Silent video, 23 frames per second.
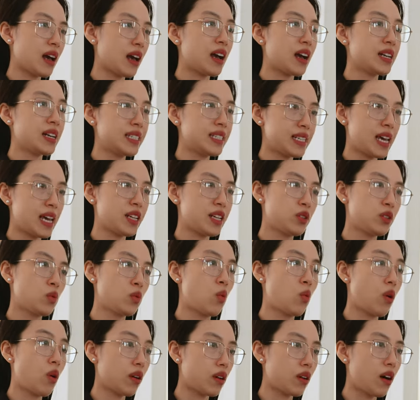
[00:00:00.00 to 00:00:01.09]
I intend to
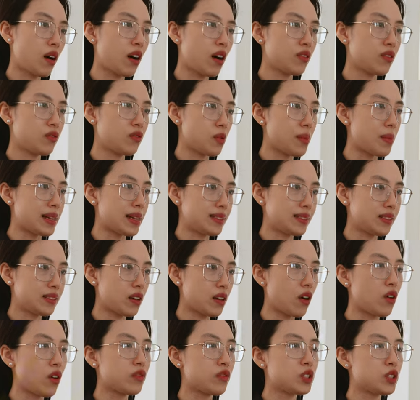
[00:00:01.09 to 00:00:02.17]
work hard for
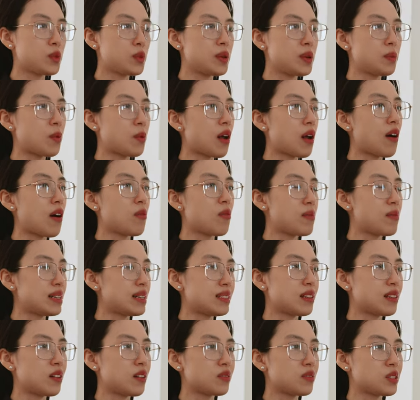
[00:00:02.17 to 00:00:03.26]
myself to be proud of
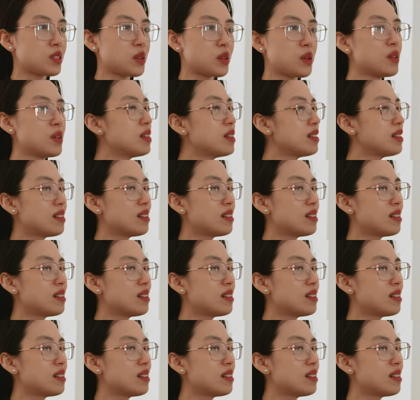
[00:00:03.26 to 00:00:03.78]
myself, so